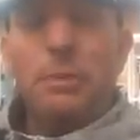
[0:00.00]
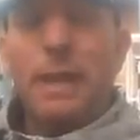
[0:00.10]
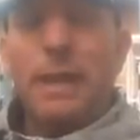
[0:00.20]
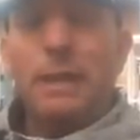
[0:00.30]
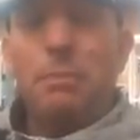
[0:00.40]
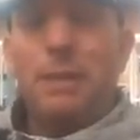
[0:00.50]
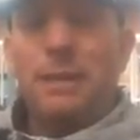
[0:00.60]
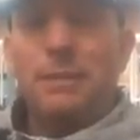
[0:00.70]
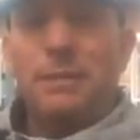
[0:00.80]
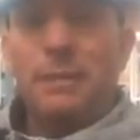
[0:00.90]
put it any
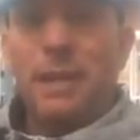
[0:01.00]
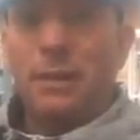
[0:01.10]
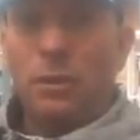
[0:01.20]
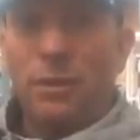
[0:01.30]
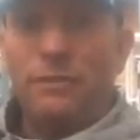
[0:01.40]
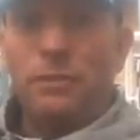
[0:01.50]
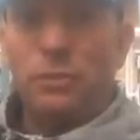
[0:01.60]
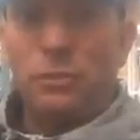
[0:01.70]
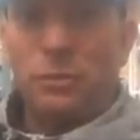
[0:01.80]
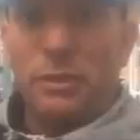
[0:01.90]
plainer than that. Life is
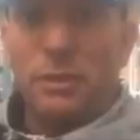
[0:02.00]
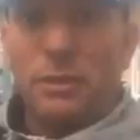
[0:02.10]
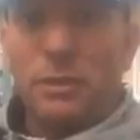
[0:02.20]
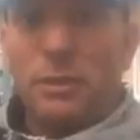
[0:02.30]
short.